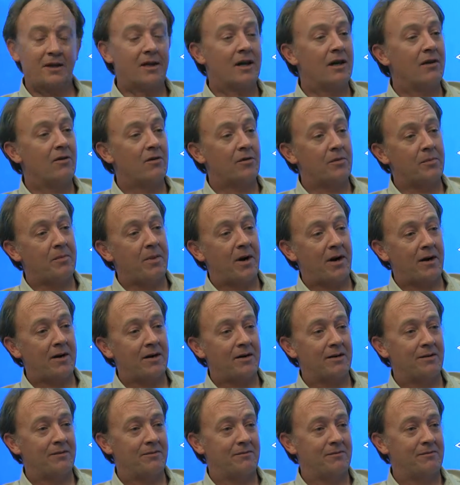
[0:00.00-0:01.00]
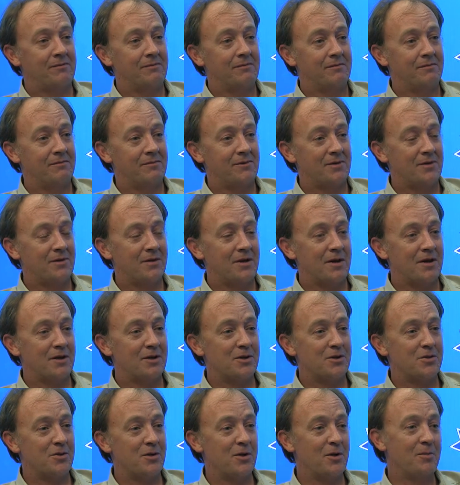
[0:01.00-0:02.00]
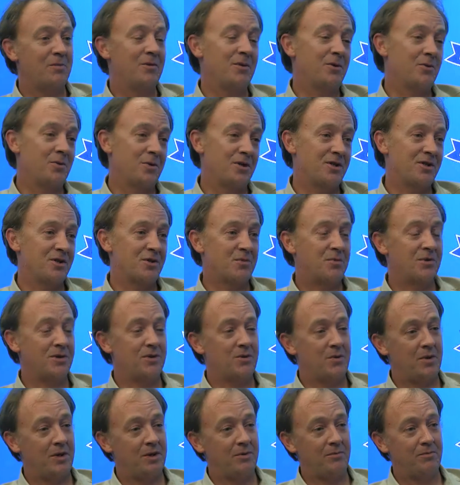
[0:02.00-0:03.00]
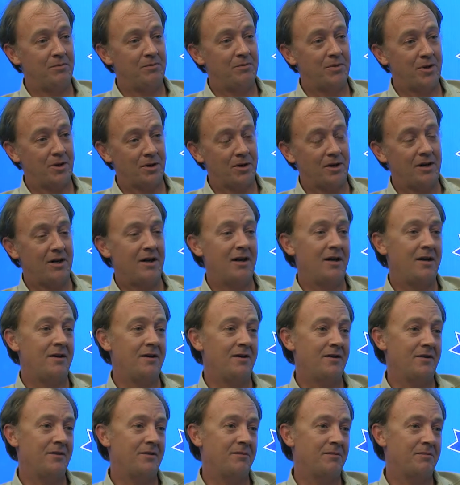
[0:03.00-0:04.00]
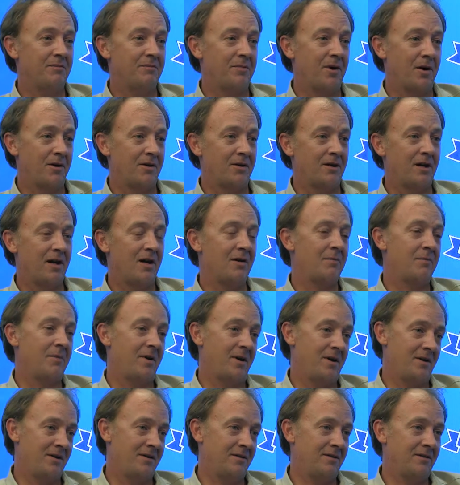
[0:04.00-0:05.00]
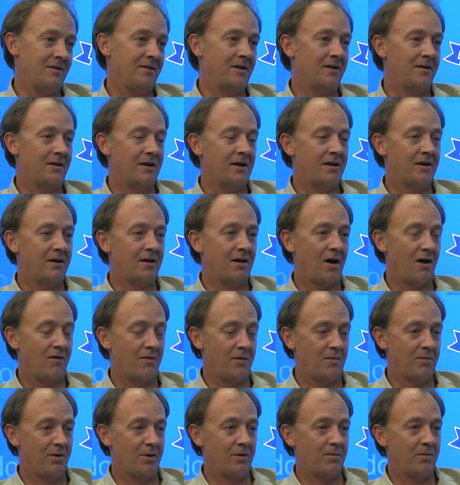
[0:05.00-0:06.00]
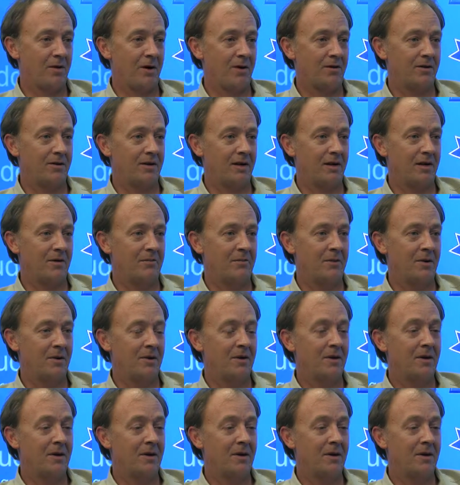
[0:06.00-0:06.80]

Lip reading: King of the Bay tournament, which is between Birkenhead Boat Club and Overberg Boat Club.